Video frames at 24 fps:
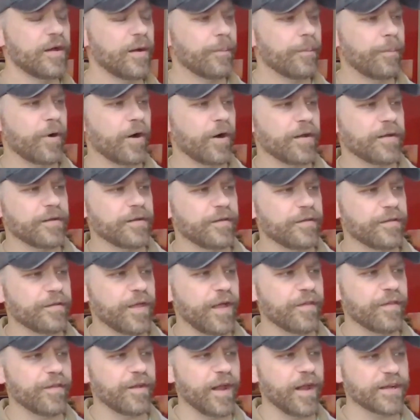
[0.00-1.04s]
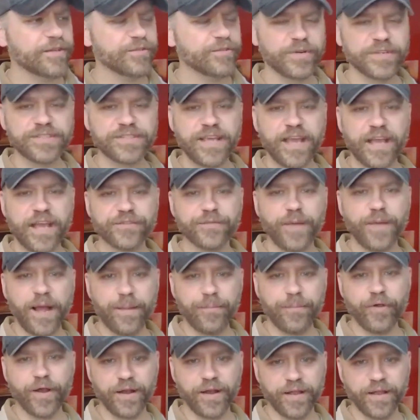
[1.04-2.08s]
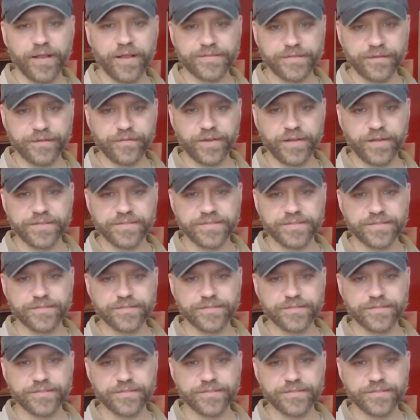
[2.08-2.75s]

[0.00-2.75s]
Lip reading: But then the next one is cash from operating activities.